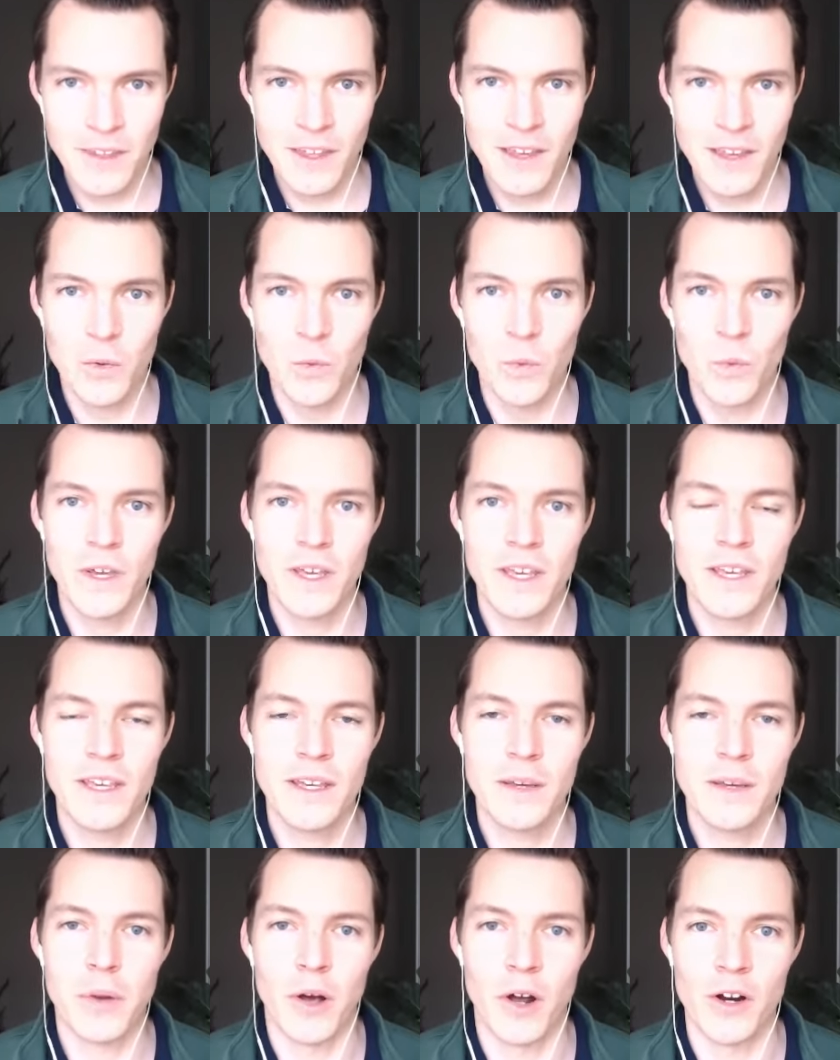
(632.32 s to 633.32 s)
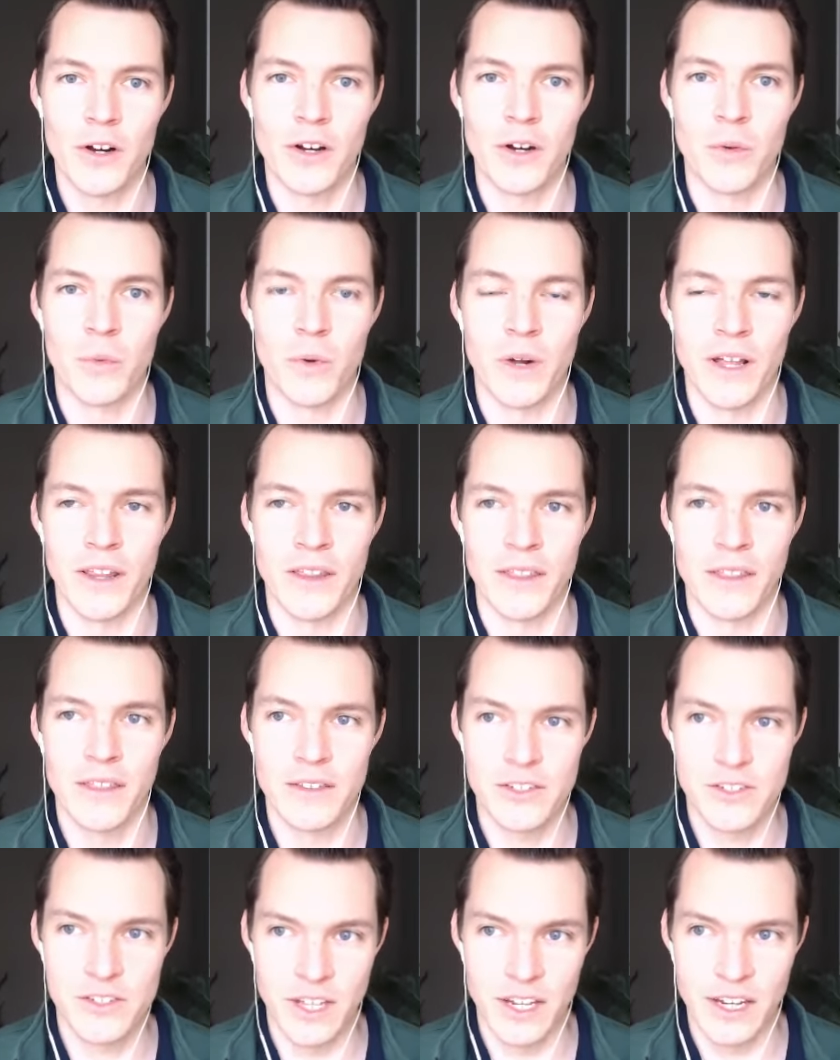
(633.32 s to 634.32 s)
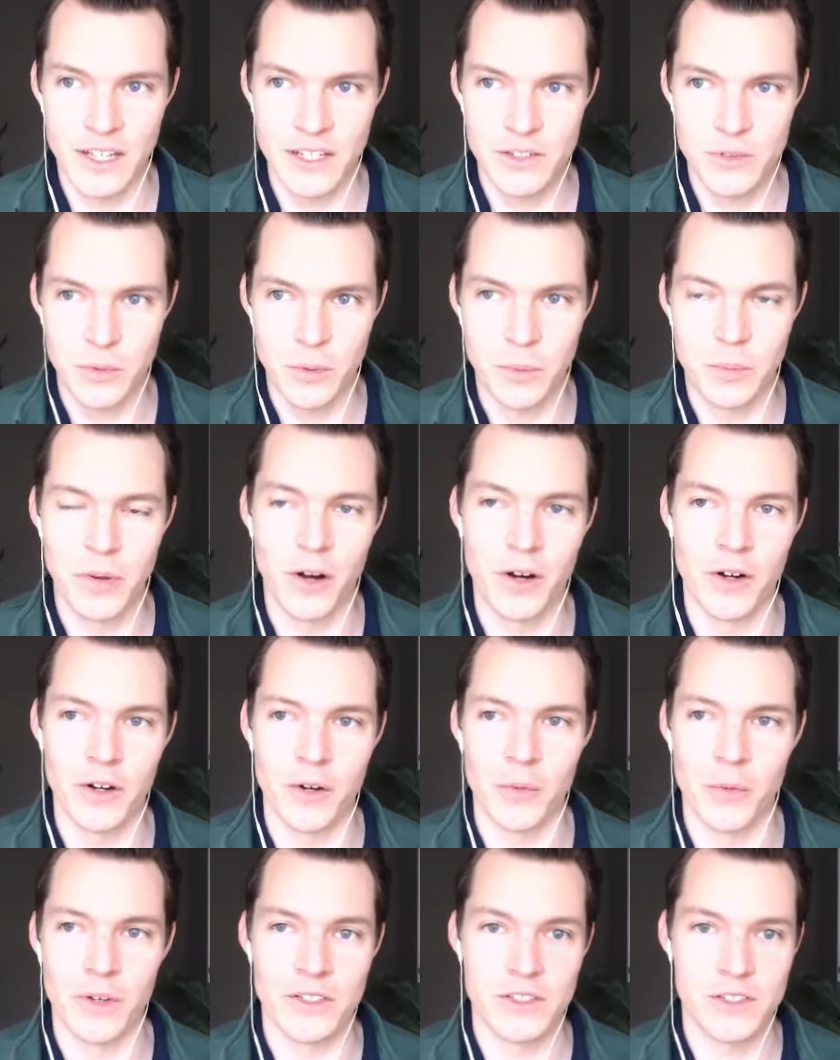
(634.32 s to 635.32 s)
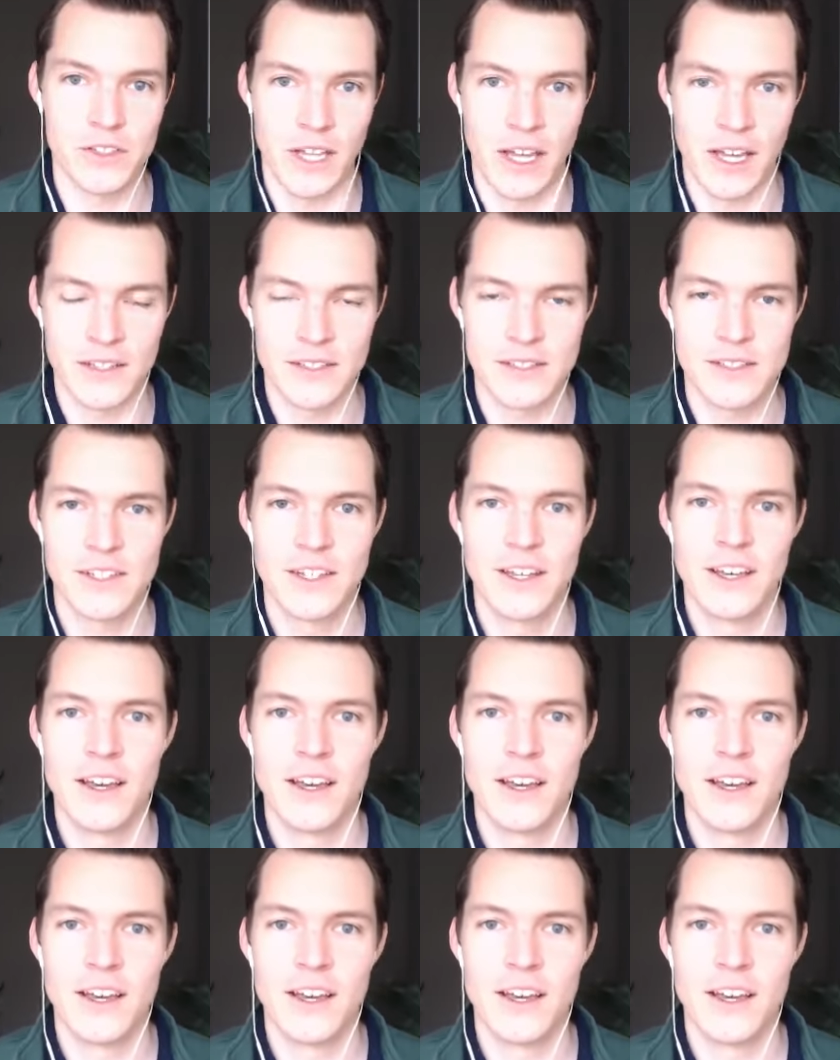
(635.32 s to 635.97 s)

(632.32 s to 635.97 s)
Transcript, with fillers: we partner with cities we partner with states